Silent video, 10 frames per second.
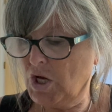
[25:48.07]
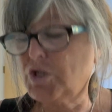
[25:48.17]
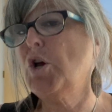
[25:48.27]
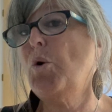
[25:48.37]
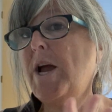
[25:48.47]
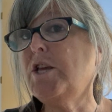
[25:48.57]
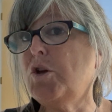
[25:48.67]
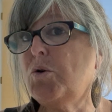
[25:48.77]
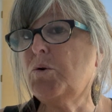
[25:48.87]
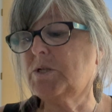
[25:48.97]
So I
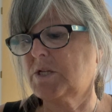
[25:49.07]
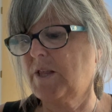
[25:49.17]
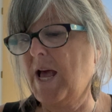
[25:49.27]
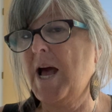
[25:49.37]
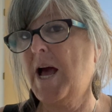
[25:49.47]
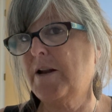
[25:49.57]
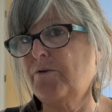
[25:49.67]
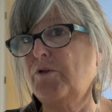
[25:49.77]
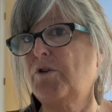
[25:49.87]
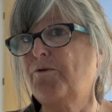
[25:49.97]
used that
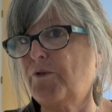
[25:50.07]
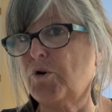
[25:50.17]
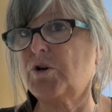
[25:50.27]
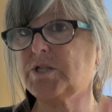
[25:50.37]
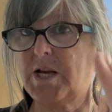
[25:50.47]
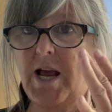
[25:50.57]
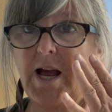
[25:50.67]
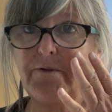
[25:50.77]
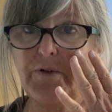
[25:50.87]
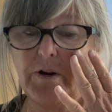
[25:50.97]
for the first
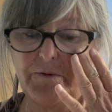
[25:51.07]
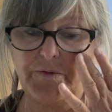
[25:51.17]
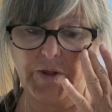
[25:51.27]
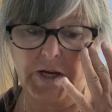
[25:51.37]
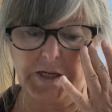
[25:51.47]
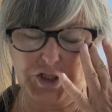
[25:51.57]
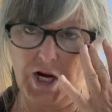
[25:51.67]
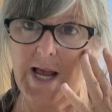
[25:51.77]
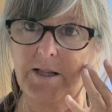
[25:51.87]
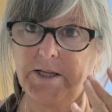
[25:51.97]
half of the
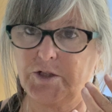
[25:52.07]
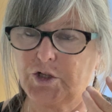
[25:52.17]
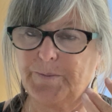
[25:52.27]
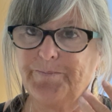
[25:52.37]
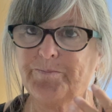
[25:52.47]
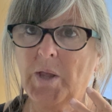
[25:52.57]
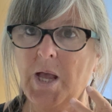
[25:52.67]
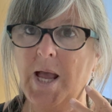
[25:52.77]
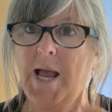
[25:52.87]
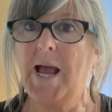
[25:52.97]
challenge.
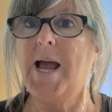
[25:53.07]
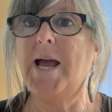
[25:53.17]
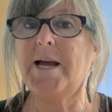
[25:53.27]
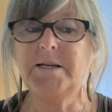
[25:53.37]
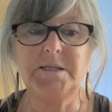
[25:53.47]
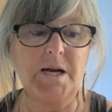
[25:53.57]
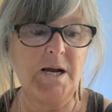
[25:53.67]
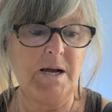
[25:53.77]
And